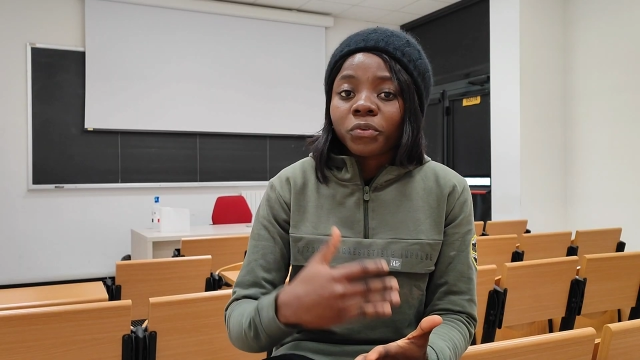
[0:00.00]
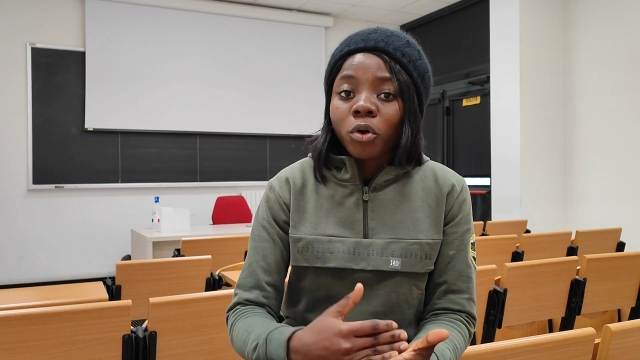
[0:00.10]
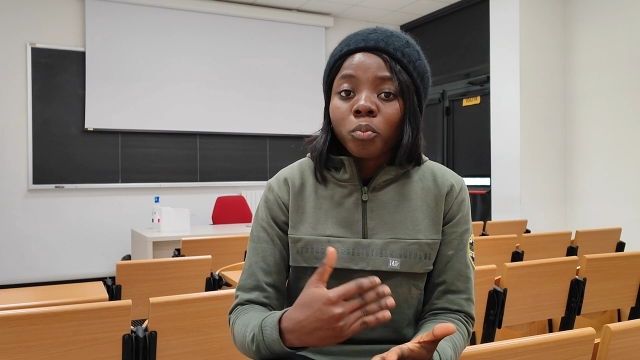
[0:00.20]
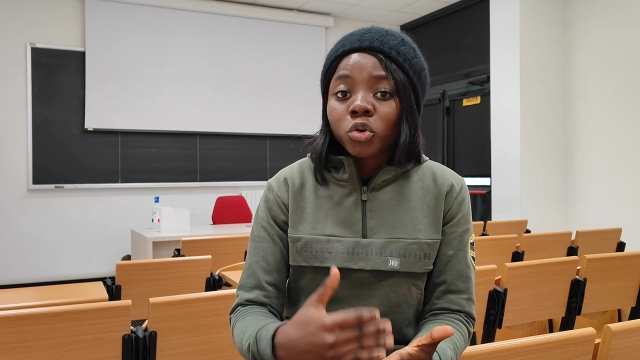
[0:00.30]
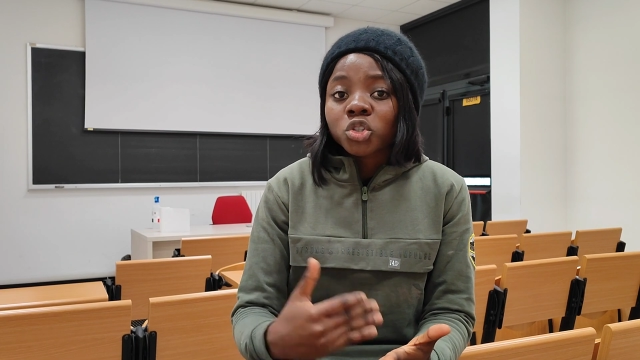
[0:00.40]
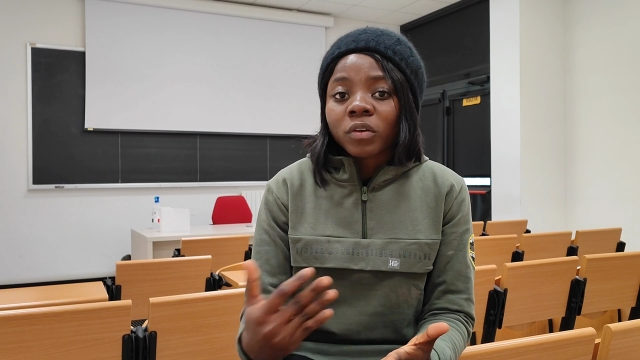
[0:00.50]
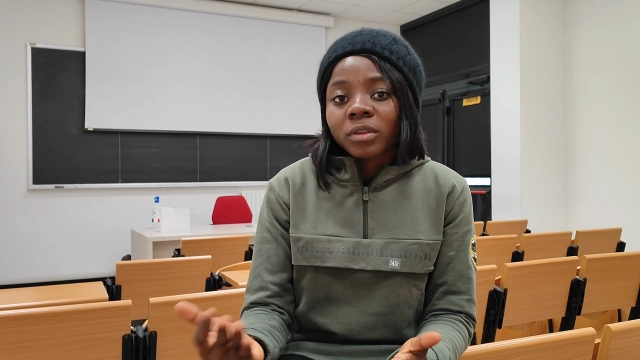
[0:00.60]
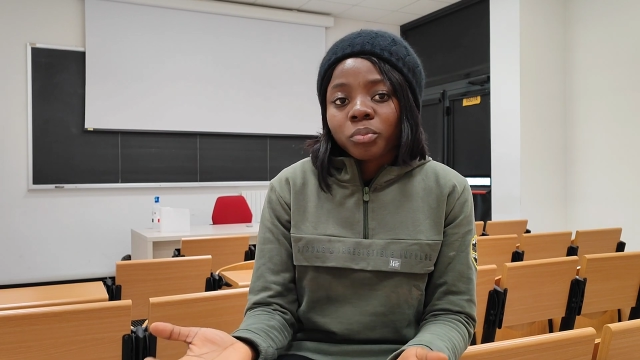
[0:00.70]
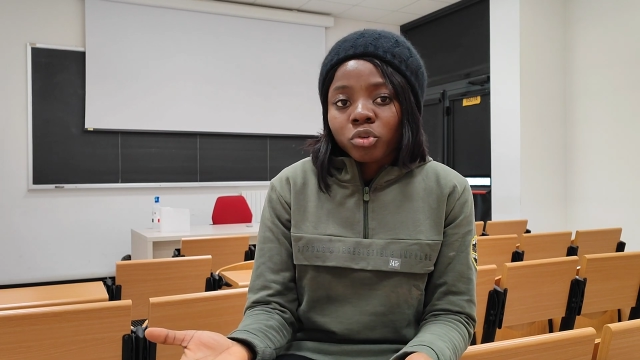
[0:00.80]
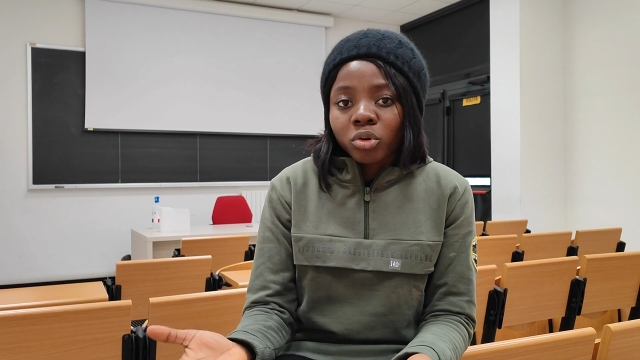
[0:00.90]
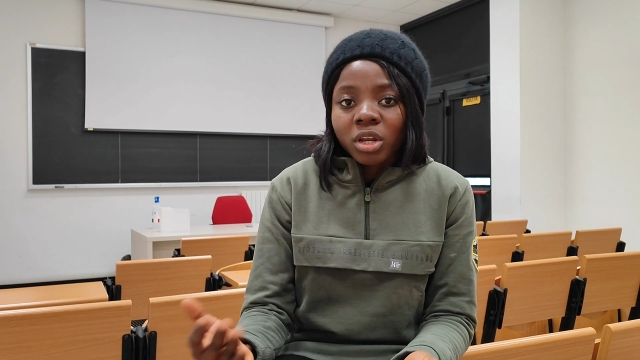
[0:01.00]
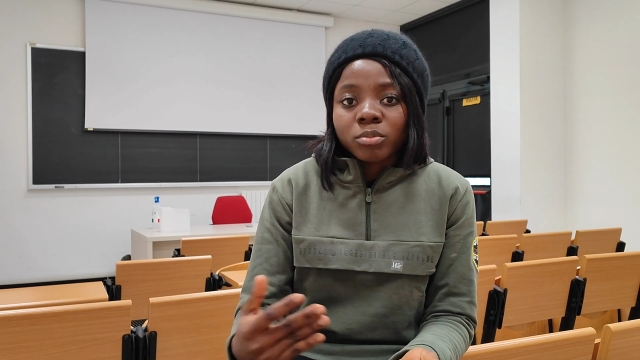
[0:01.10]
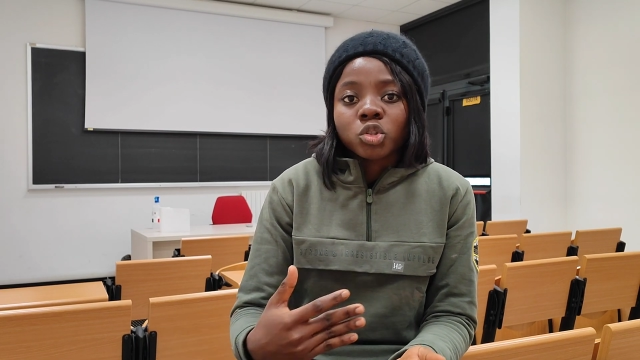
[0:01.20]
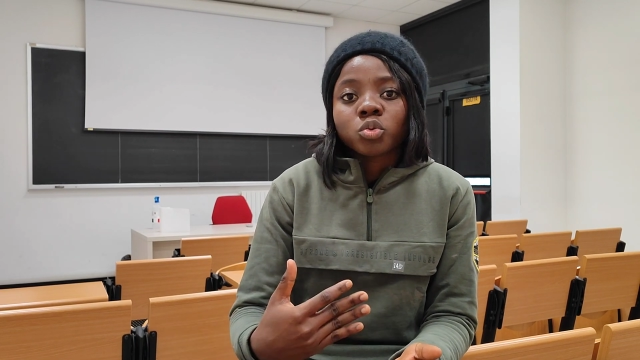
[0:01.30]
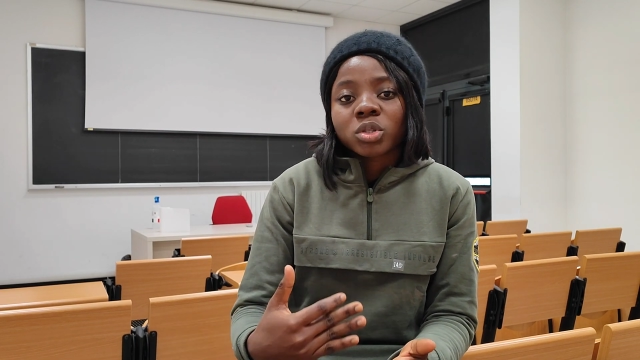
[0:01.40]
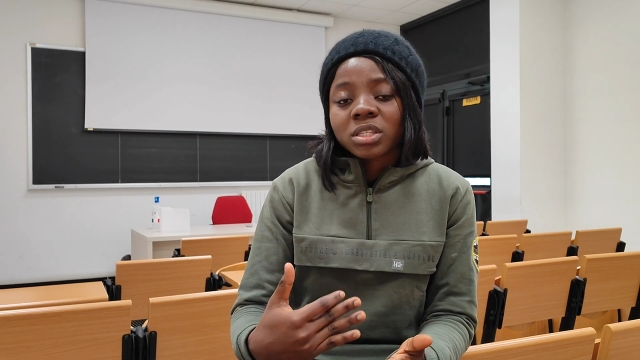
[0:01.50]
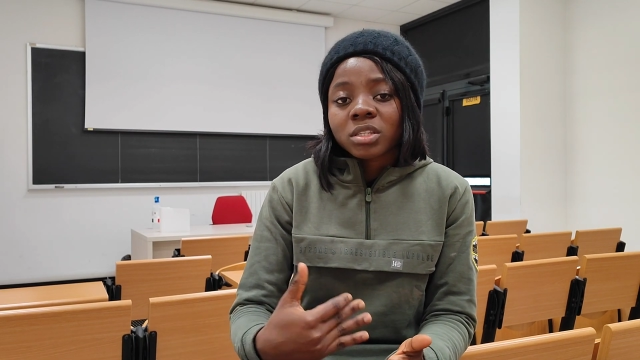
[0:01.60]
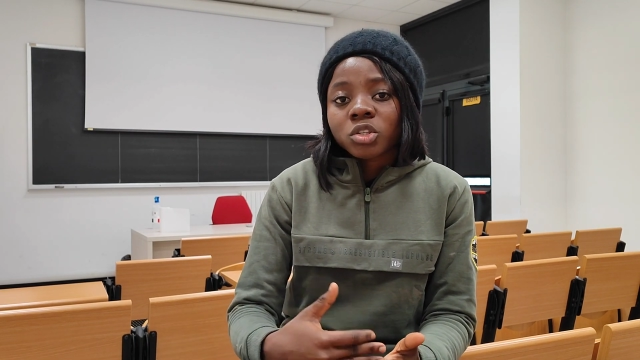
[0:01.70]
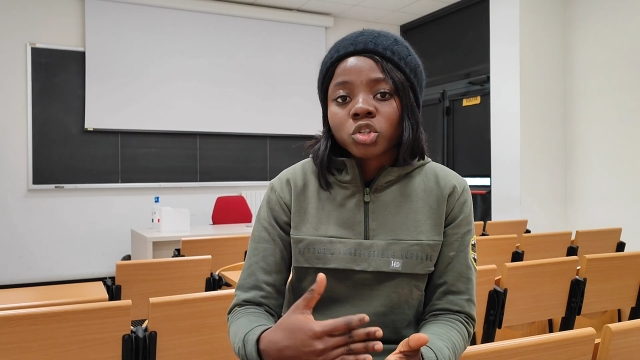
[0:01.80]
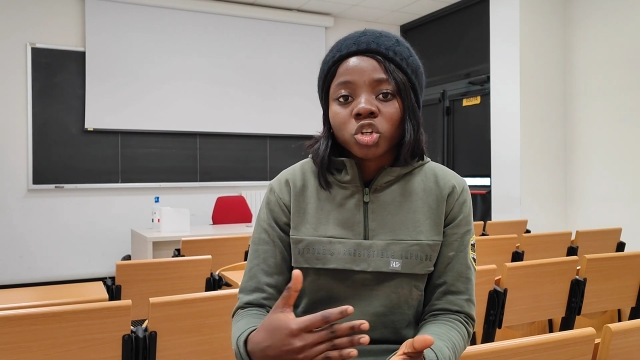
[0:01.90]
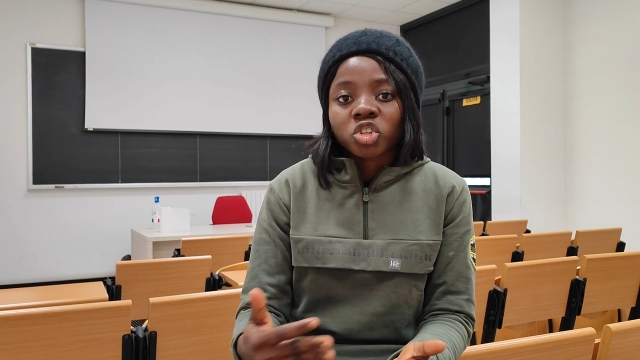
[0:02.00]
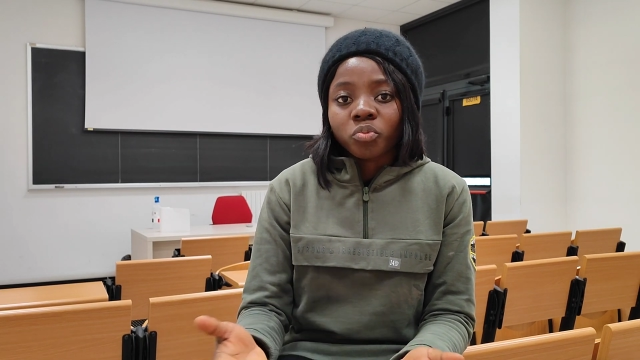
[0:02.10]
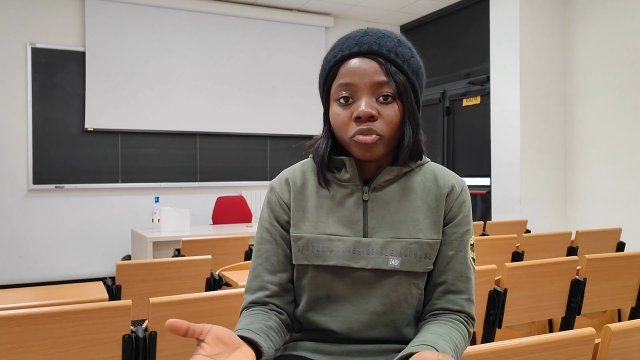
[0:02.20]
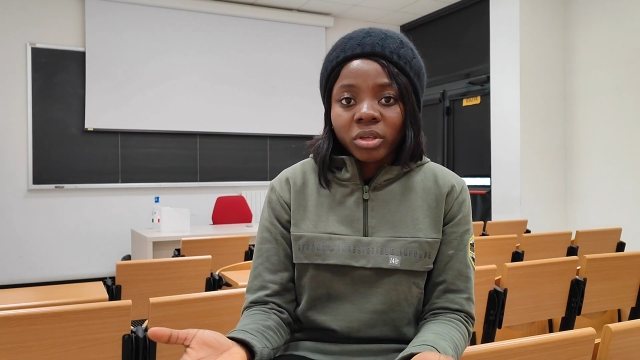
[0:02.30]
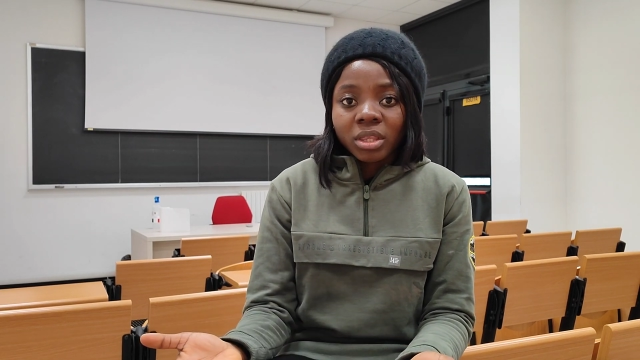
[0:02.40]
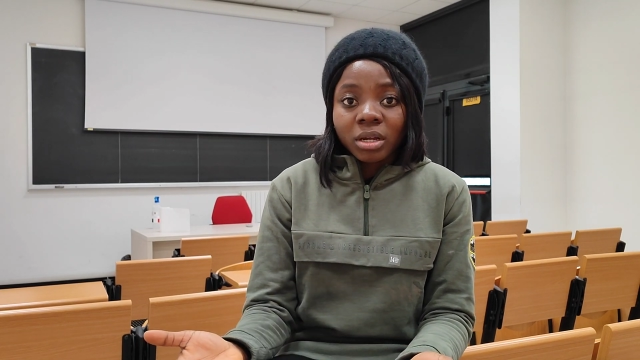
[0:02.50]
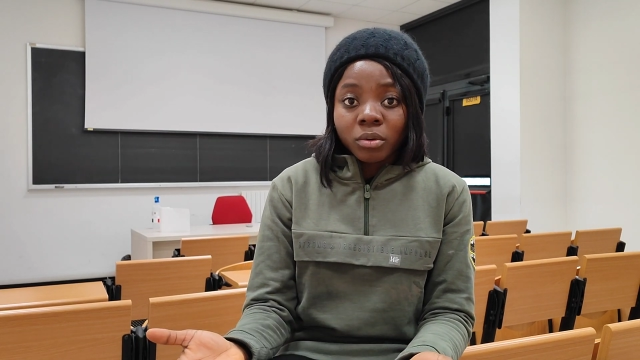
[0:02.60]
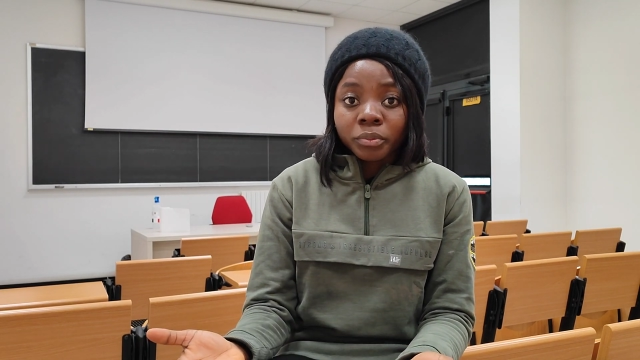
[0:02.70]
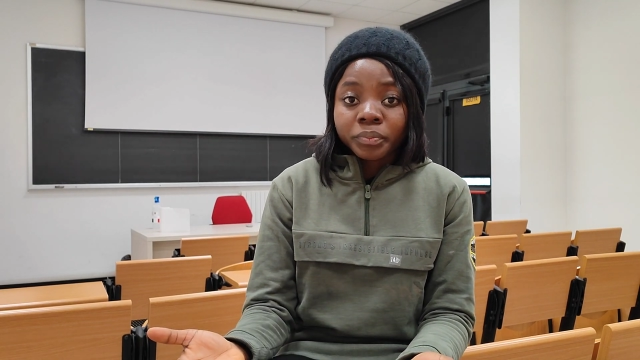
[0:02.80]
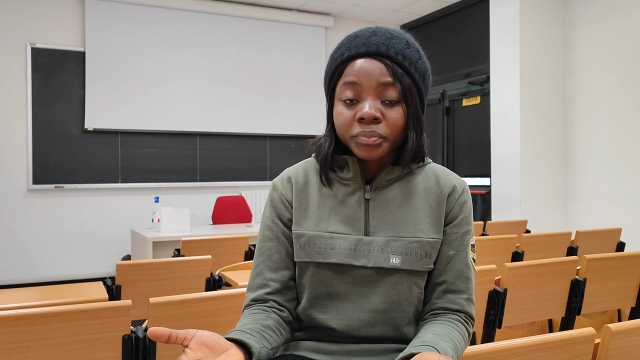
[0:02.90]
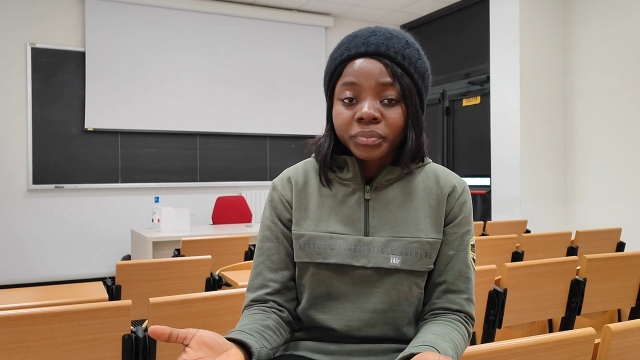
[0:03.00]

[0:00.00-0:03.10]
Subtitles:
for most of the programs, you would see such breakdown.